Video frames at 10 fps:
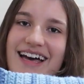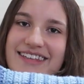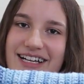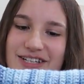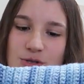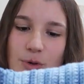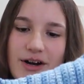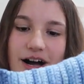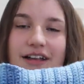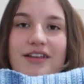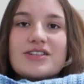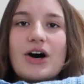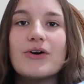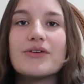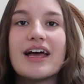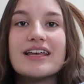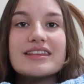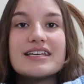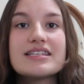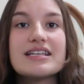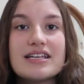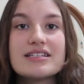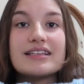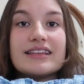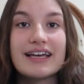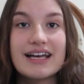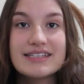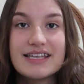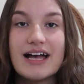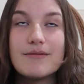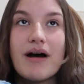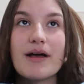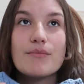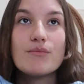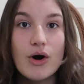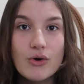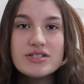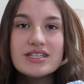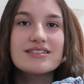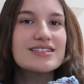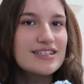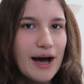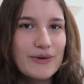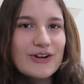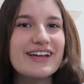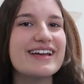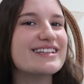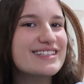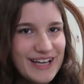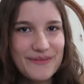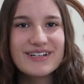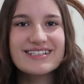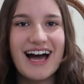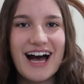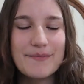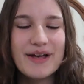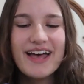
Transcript: then I just wear it on its own. And this is, like I said, my most summery summer top.